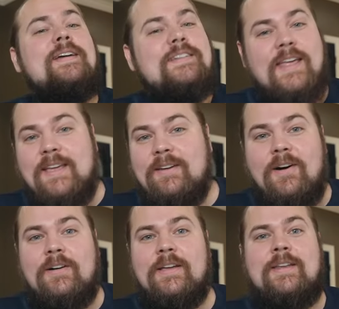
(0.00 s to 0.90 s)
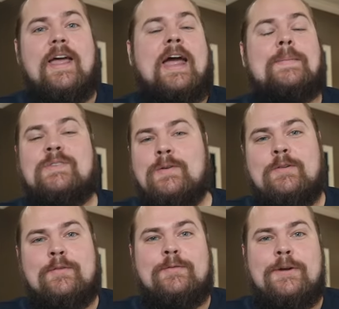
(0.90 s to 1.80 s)
take it all in absolutely
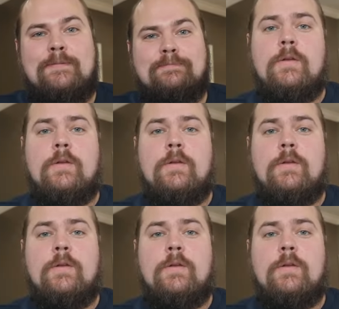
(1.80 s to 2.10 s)
for free.